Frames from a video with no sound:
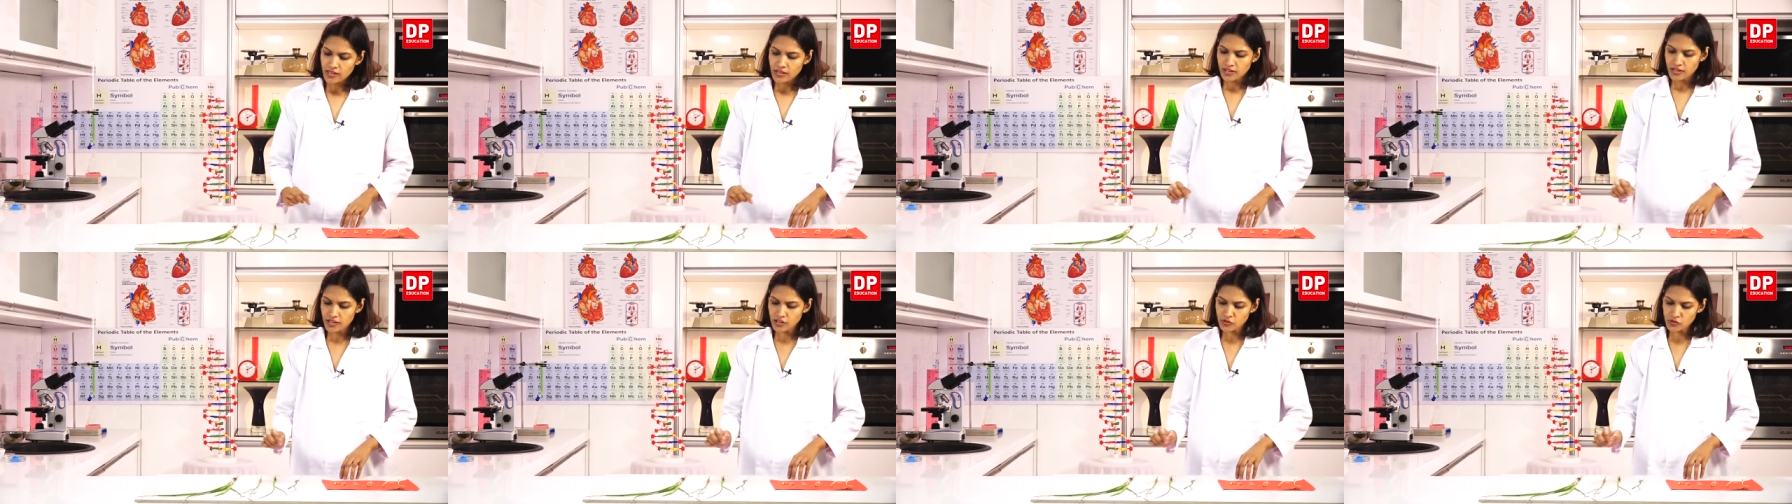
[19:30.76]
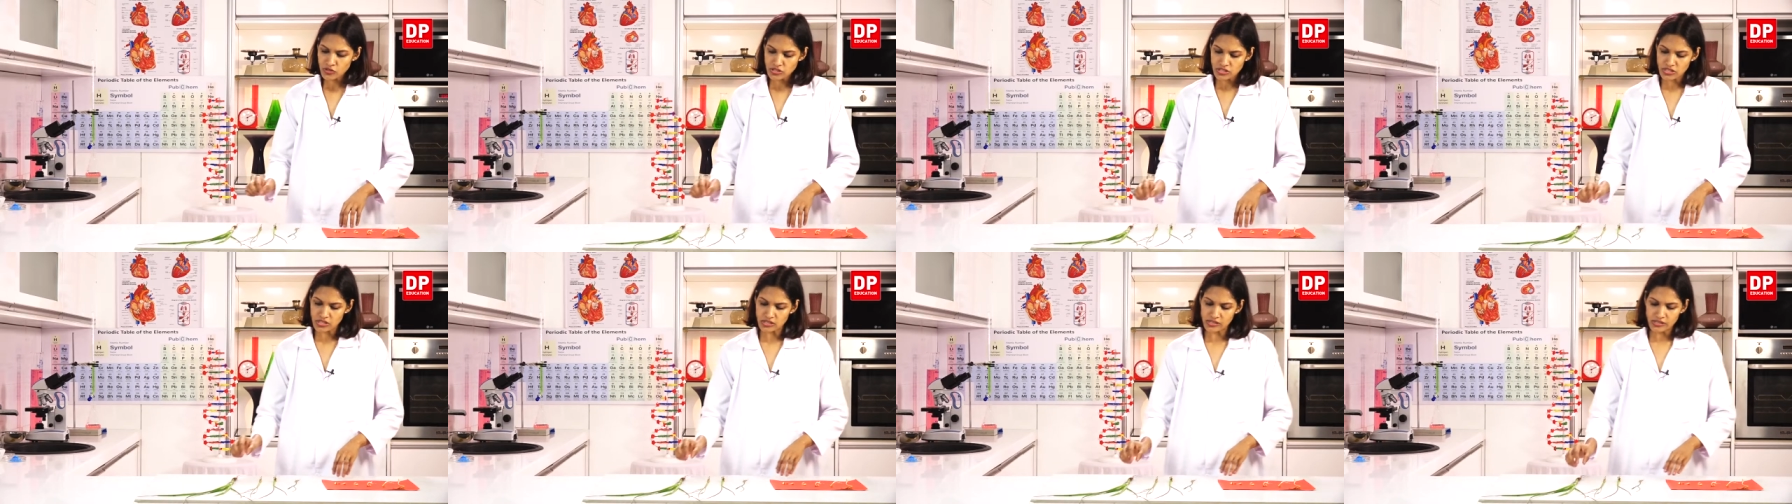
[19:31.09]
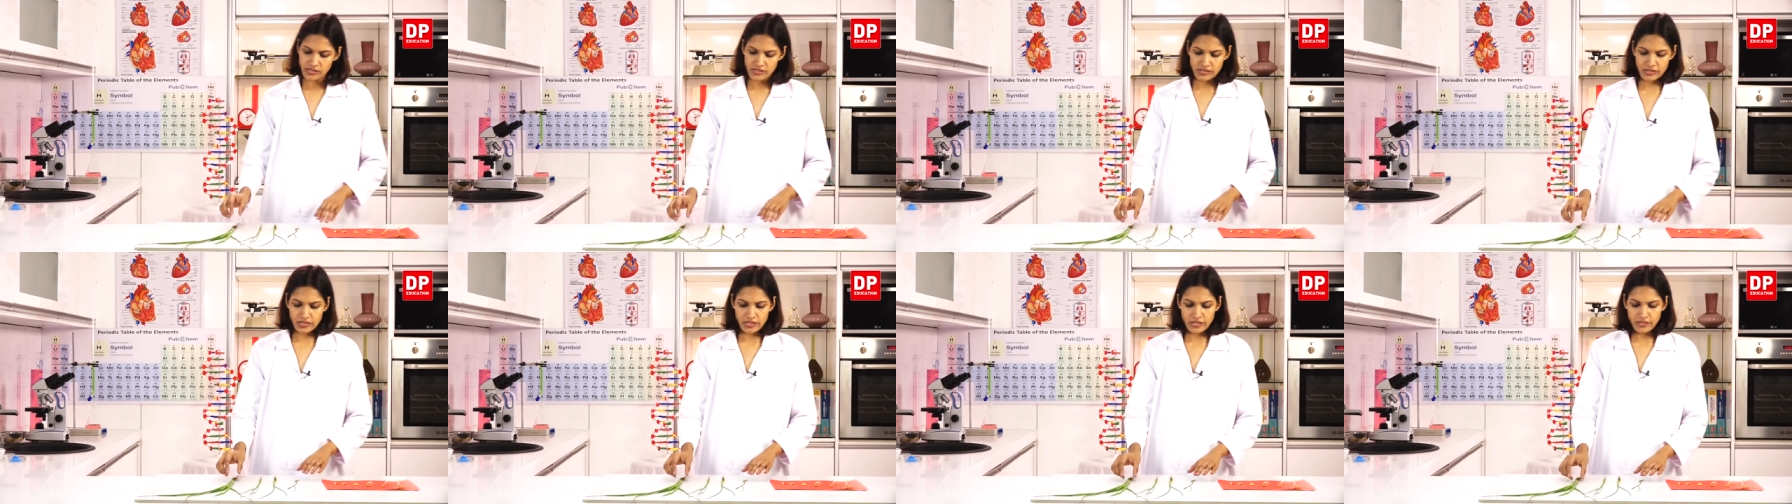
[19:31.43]
Now
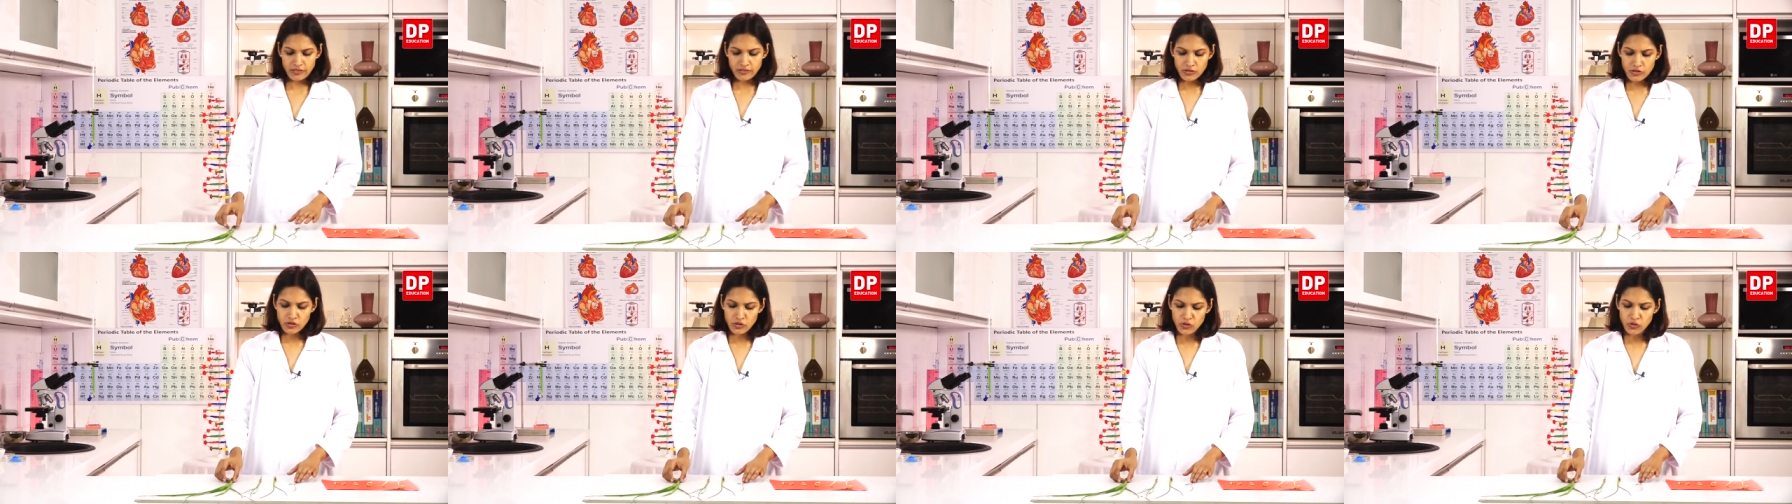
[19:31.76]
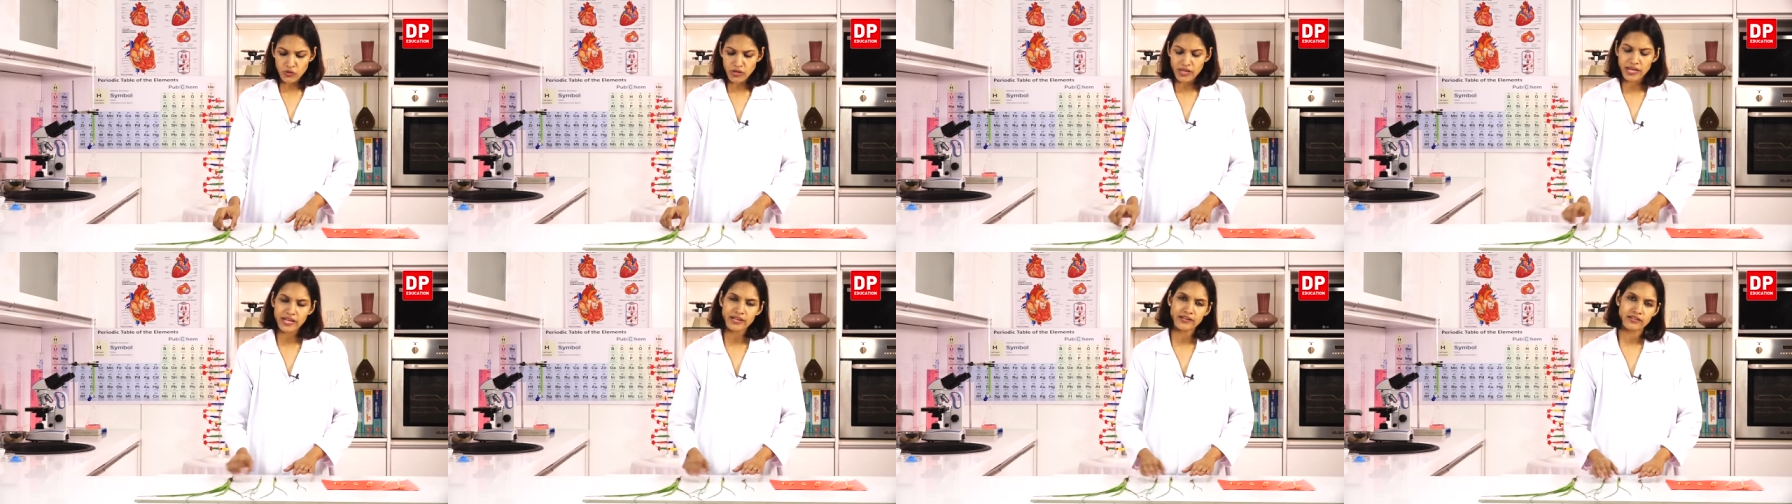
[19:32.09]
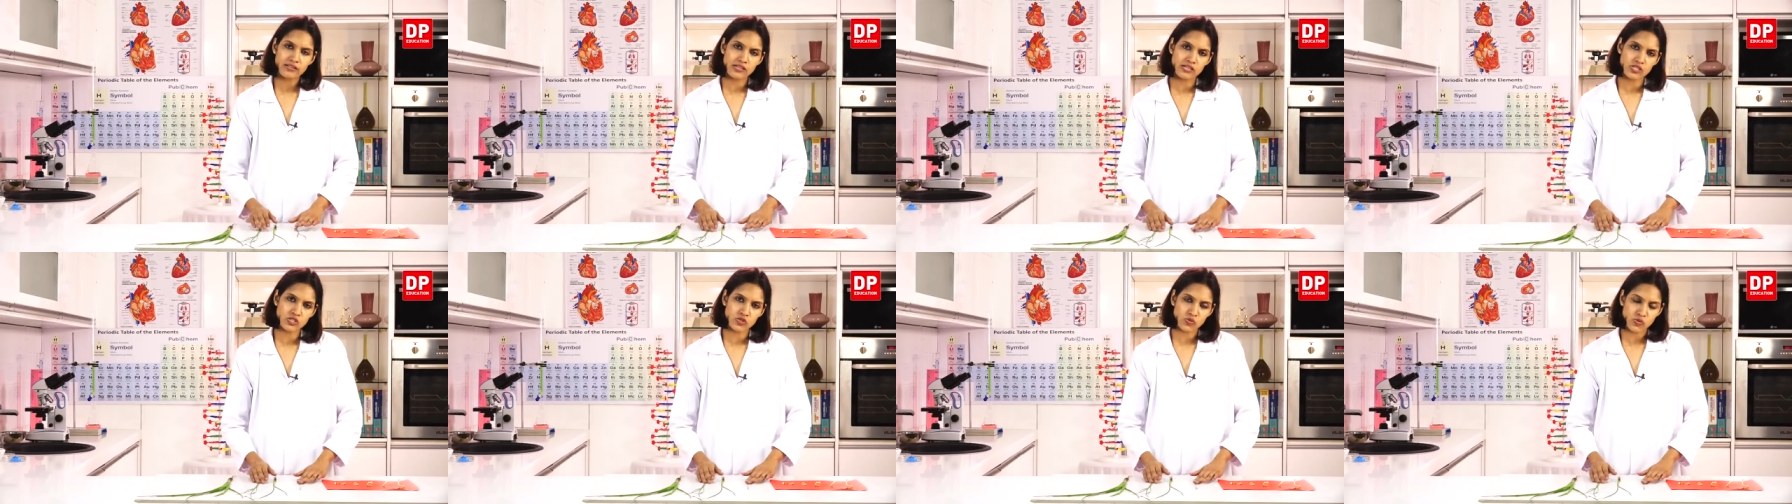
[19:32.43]
children, look at
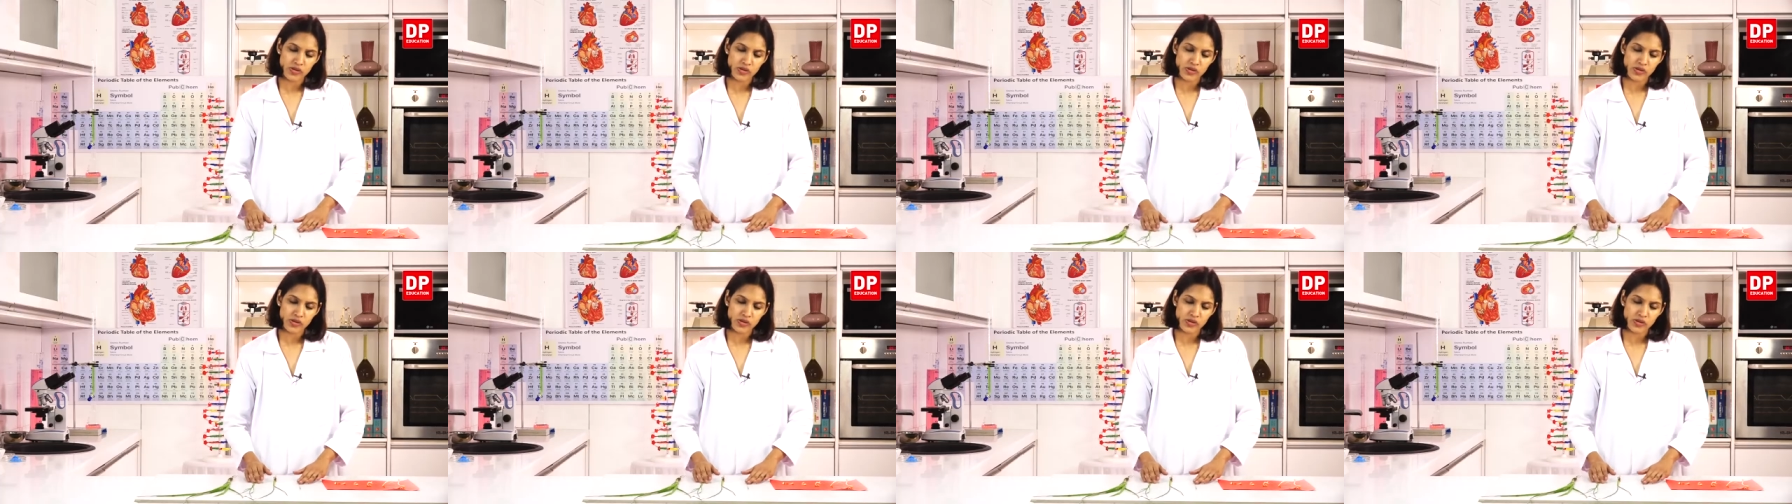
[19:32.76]
this